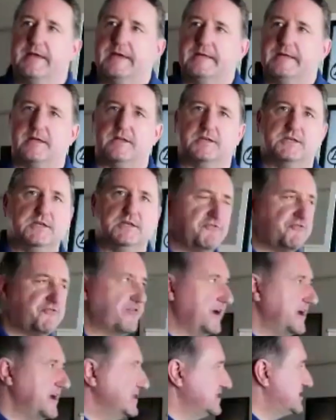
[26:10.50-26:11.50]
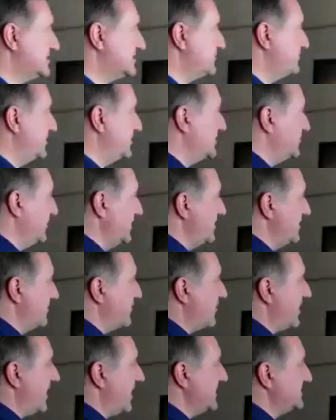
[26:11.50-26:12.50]
The difference between the
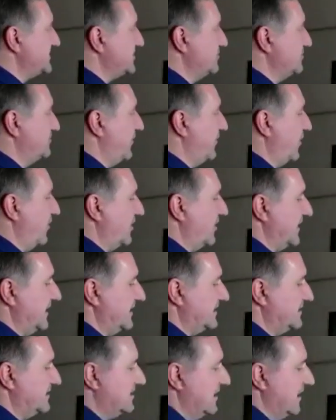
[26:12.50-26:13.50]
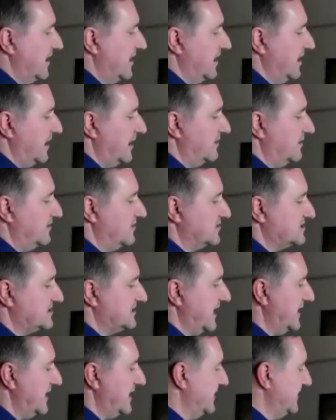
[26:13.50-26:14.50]
price you bought it and you
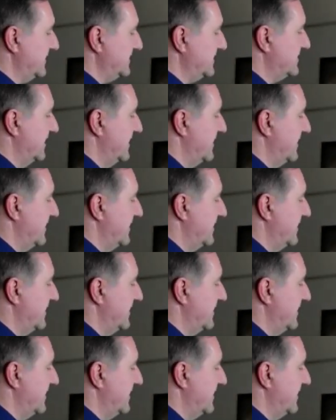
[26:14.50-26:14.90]
sell it,